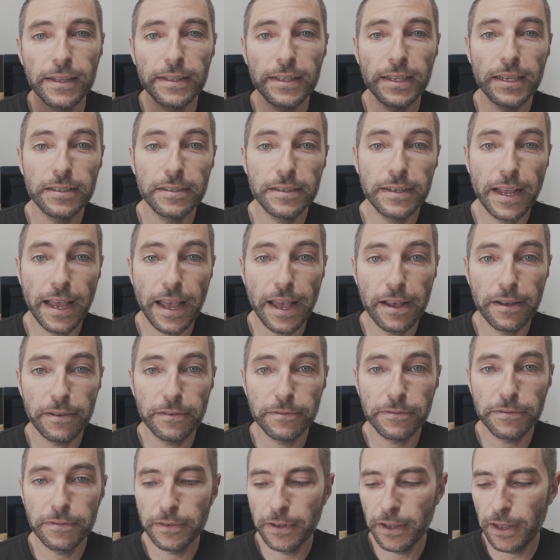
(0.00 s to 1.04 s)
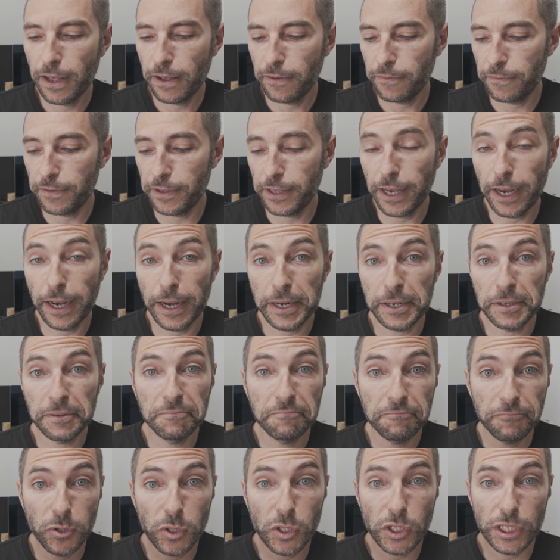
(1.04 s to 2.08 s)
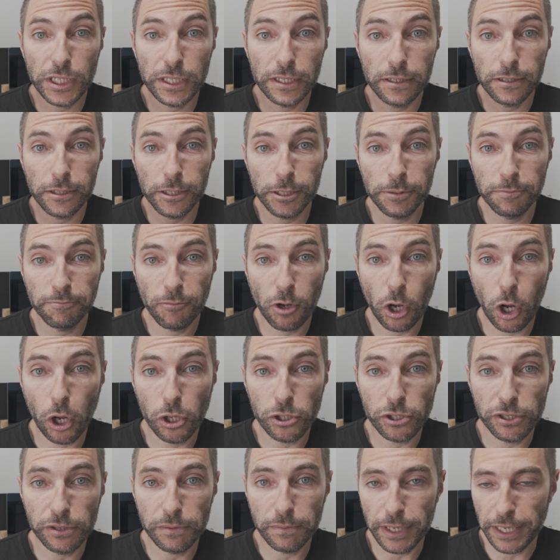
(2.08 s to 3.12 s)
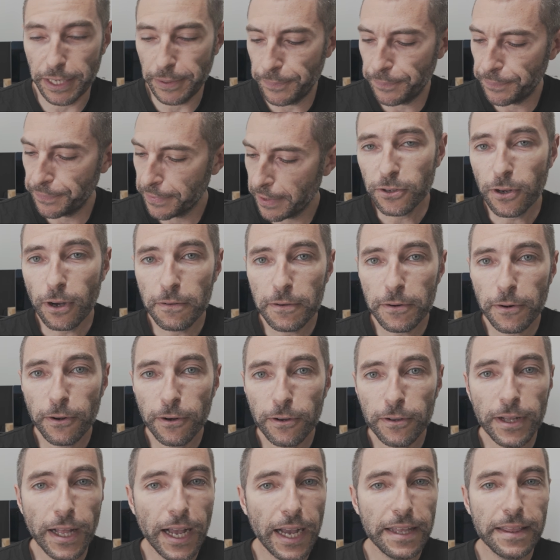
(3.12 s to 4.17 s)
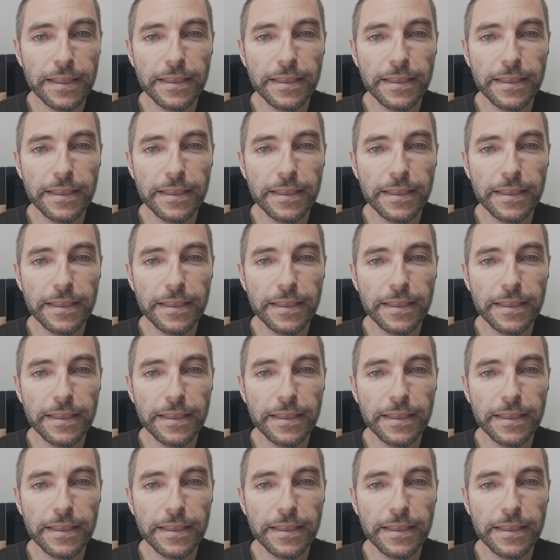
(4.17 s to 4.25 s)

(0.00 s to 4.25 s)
doesn't have VR, which is odd to me. So overall, I